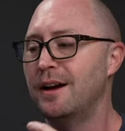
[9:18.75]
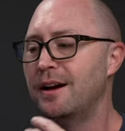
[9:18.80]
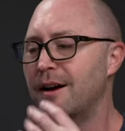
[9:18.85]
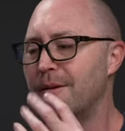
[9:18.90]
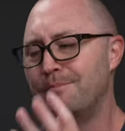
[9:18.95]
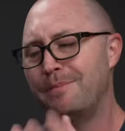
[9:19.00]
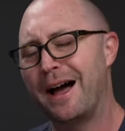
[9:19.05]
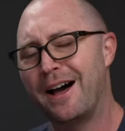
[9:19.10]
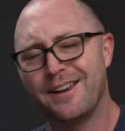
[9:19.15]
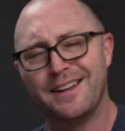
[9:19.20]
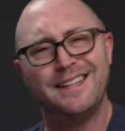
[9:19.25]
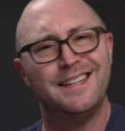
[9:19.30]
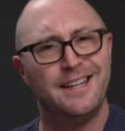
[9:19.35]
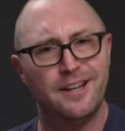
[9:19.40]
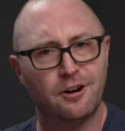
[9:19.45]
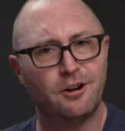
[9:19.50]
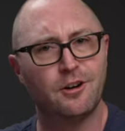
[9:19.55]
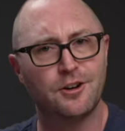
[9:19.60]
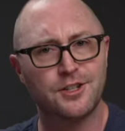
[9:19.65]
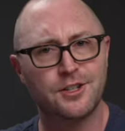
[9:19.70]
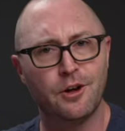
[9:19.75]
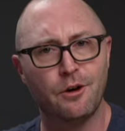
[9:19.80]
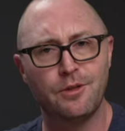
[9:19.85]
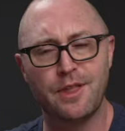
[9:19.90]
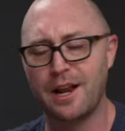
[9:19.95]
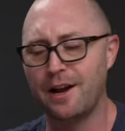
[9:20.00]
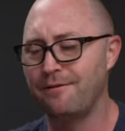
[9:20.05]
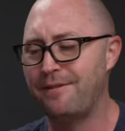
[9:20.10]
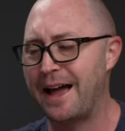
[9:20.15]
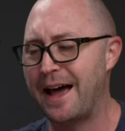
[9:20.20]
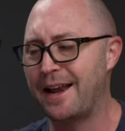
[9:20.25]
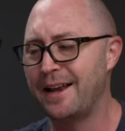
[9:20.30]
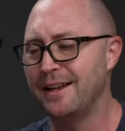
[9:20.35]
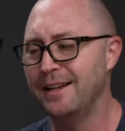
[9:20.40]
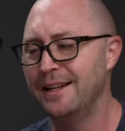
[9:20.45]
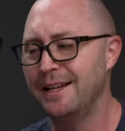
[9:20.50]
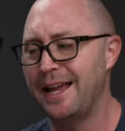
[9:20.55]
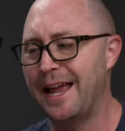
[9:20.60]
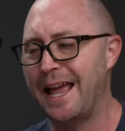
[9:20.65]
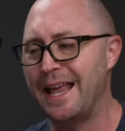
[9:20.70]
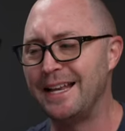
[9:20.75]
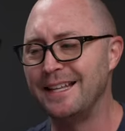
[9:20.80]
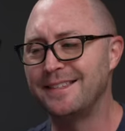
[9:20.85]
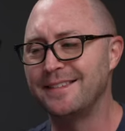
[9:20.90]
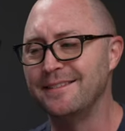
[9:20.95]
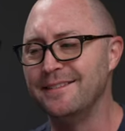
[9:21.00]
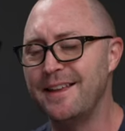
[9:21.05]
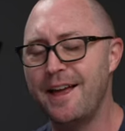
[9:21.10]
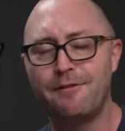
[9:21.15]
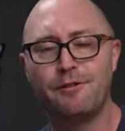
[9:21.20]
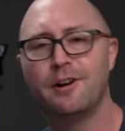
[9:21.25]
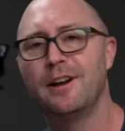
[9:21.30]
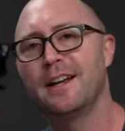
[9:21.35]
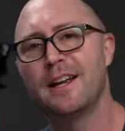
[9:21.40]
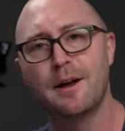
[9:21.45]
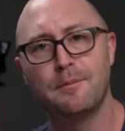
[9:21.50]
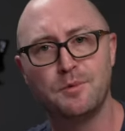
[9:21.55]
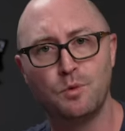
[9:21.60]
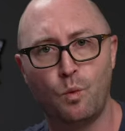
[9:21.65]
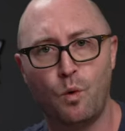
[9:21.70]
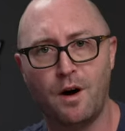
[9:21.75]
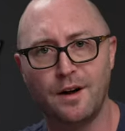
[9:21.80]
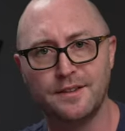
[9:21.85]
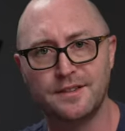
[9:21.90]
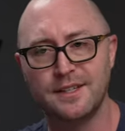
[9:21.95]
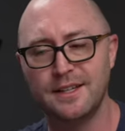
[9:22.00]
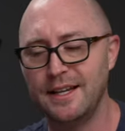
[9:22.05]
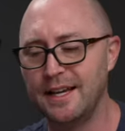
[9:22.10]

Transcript: about a year or so that I've had it, and it's never hiccuped once.